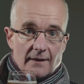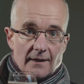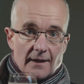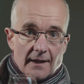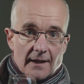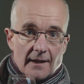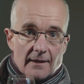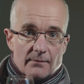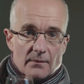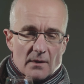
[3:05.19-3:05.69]

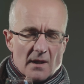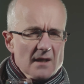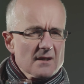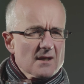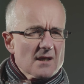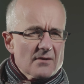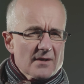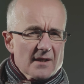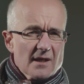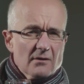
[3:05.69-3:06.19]
That
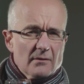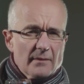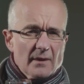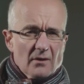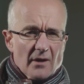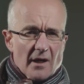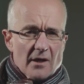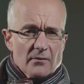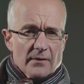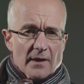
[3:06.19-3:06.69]
sounds
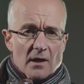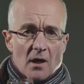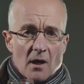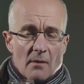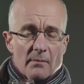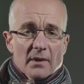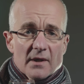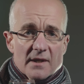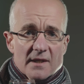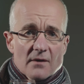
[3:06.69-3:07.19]
terrible, odour,
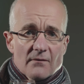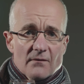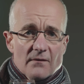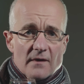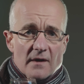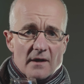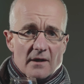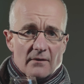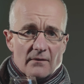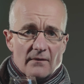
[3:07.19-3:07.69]
but it's a
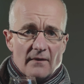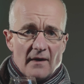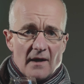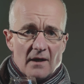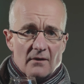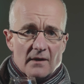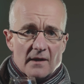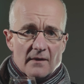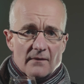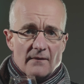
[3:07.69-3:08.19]
very,
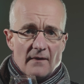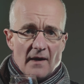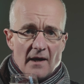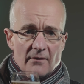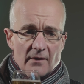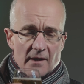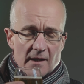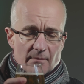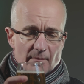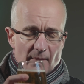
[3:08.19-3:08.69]
very,
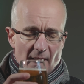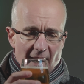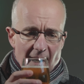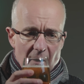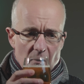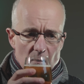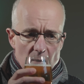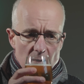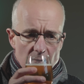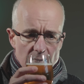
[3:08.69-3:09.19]
very
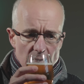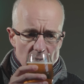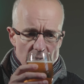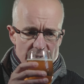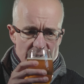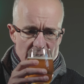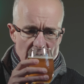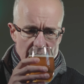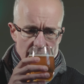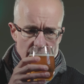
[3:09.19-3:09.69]
powerful
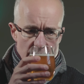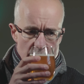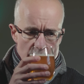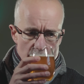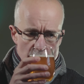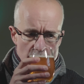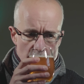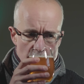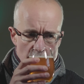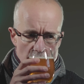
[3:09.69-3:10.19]
scent.
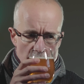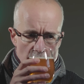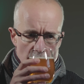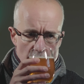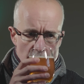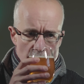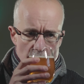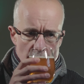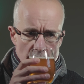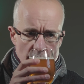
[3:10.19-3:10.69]

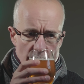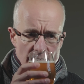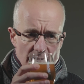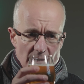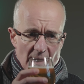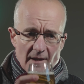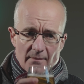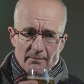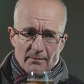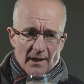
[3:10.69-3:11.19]

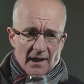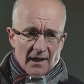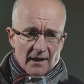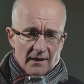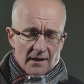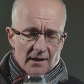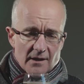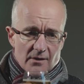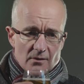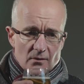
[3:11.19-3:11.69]
Yeah,
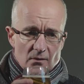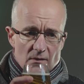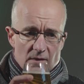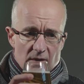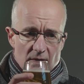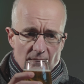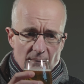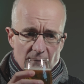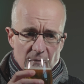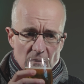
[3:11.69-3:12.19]
pine
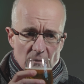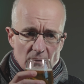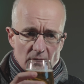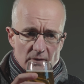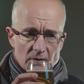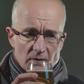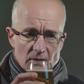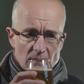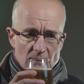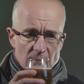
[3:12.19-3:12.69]
needles,
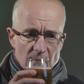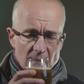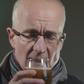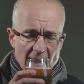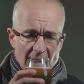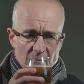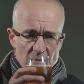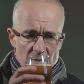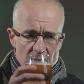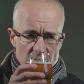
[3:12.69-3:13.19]
floral,
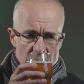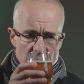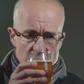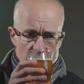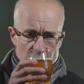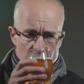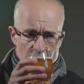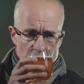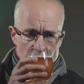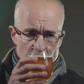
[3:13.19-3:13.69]
flowers.